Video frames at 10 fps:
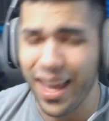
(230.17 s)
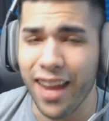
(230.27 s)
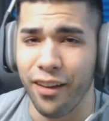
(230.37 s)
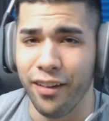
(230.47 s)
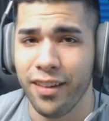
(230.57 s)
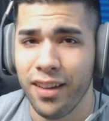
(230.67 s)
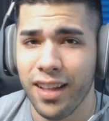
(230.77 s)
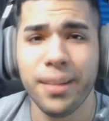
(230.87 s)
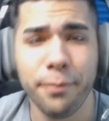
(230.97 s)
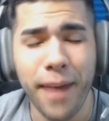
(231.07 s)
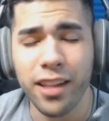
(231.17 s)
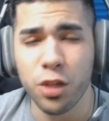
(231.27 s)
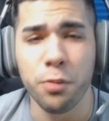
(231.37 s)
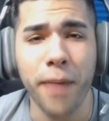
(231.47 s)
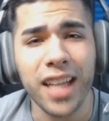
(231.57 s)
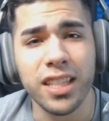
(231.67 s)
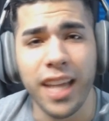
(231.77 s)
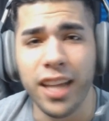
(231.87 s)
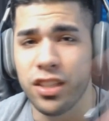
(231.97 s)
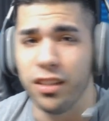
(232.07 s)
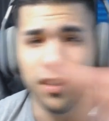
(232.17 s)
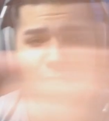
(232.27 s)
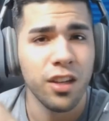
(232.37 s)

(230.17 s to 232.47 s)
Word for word: there. It's, a, it's your imagination.